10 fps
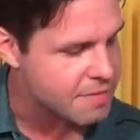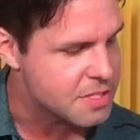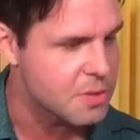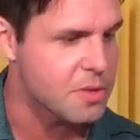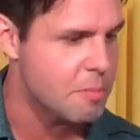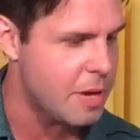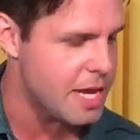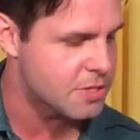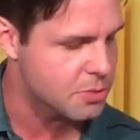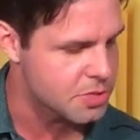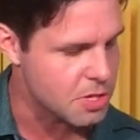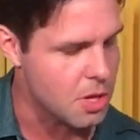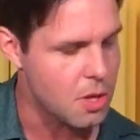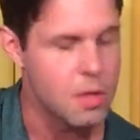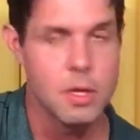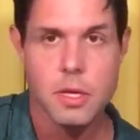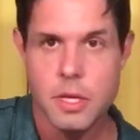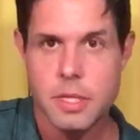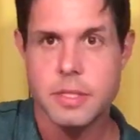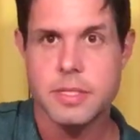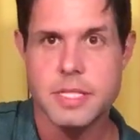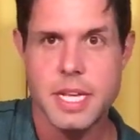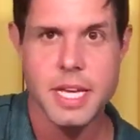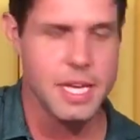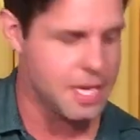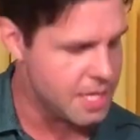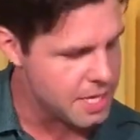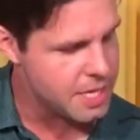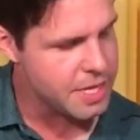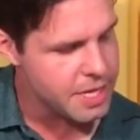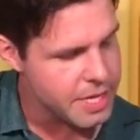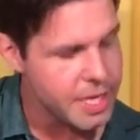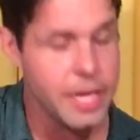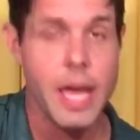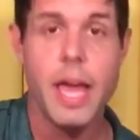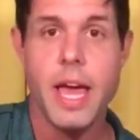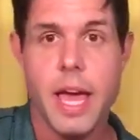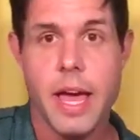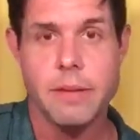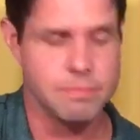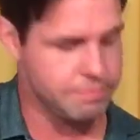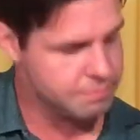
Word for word: so the bass was all D e,